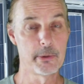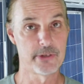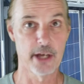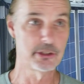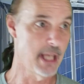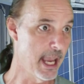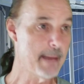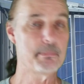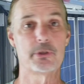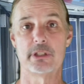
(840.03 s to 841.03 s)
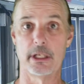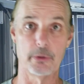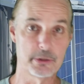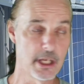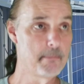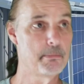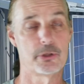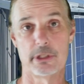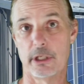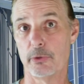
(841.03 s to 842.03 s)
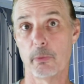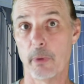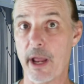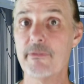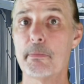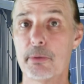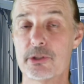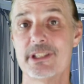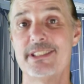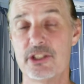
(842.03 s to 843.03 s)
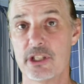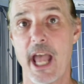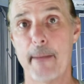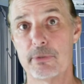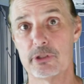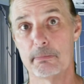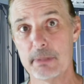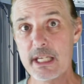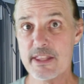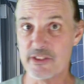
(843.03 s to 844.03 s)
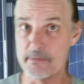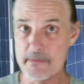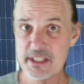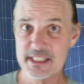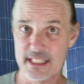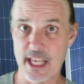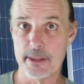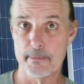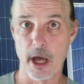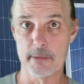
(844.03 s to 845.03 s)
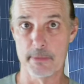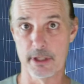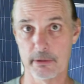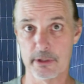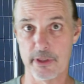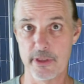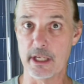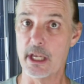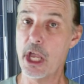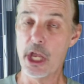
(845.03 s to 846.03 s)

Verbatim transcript: is actually eight percent or ten percent or whatever percentage it happens to be that's missing at the bottom of the thing.